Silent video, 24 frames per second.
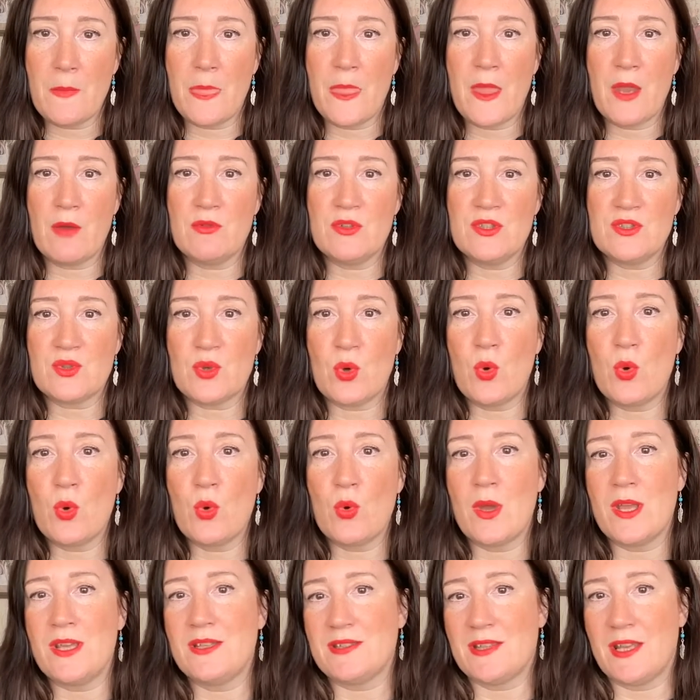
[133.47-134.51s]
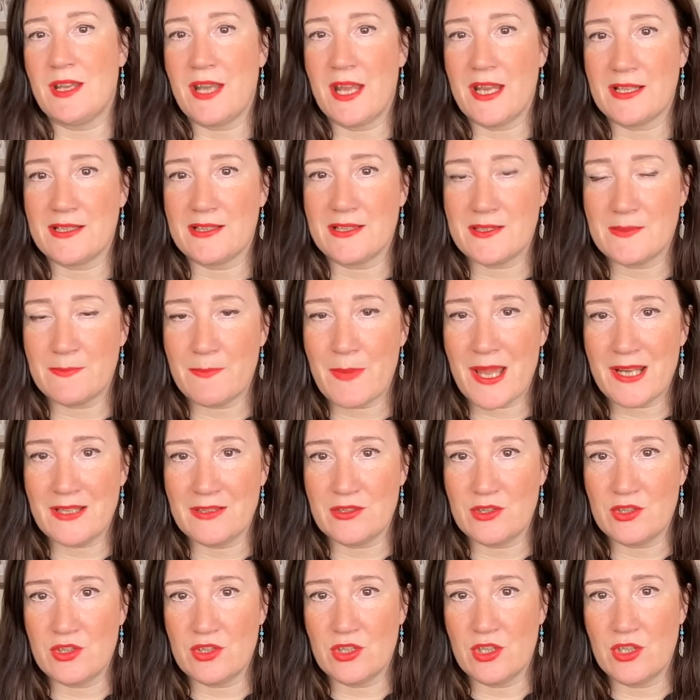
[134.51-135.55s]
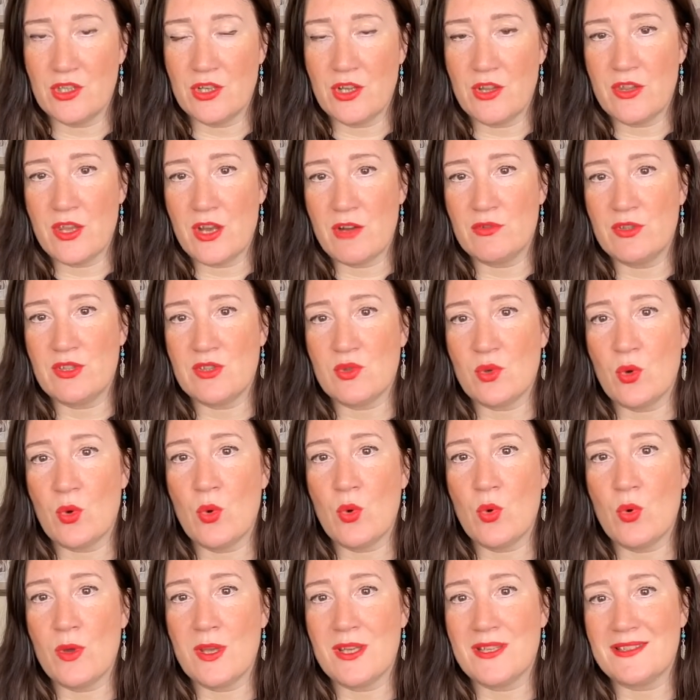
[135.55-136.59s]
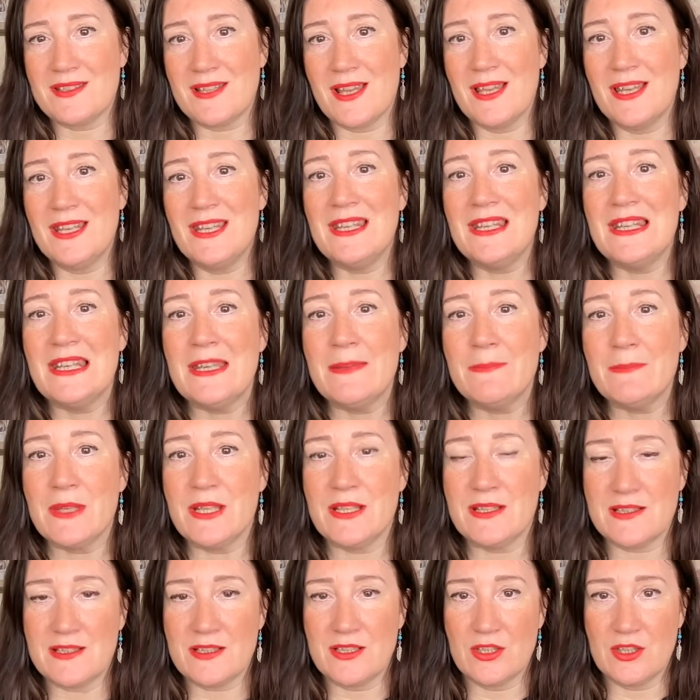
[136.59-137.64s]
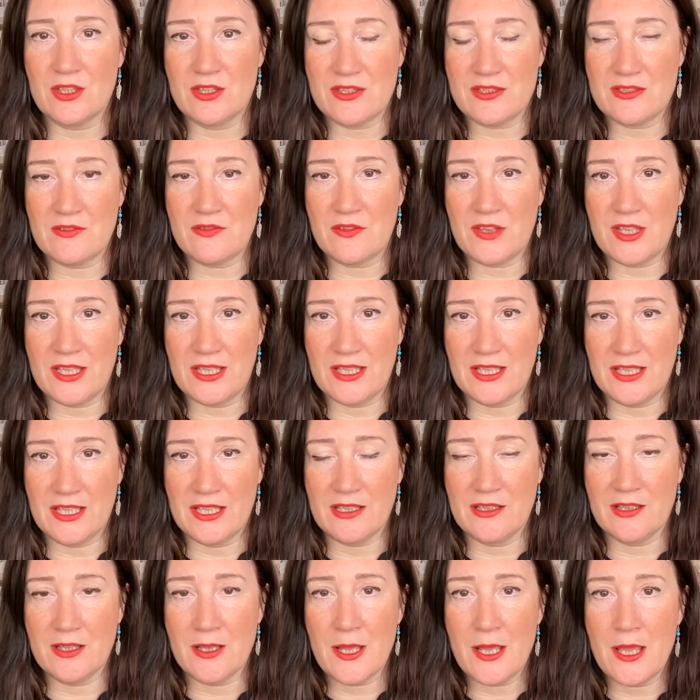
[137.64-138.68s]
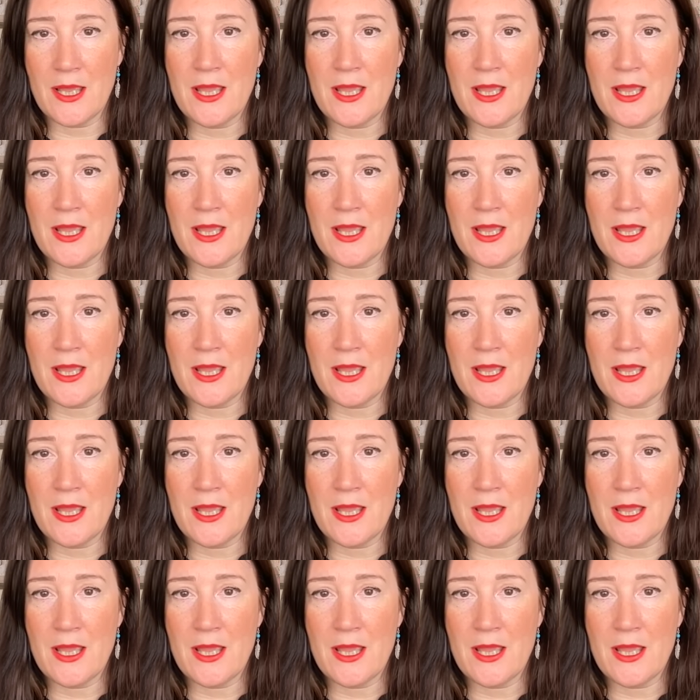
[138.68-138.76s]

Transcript: There is always an expansion. There is always a limitless feeling.